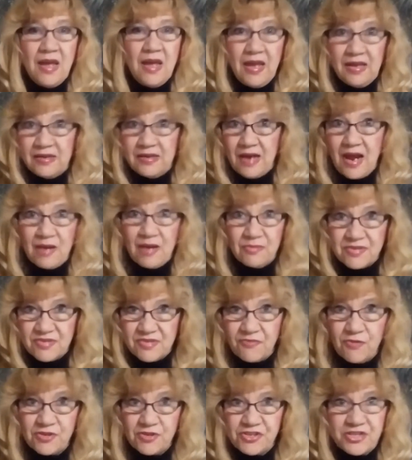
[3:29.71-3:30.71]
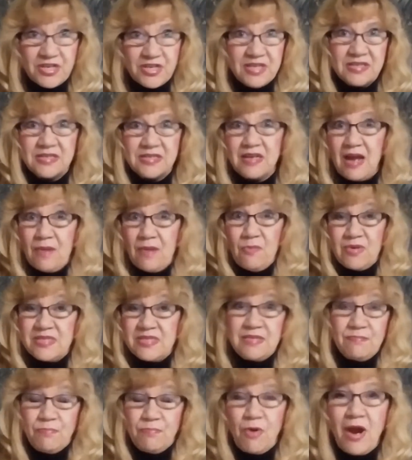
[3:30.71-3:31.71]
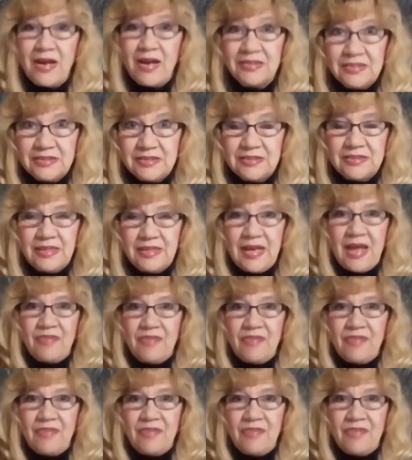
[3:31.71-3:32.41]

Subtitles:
And I was fortunate I wasn't practicing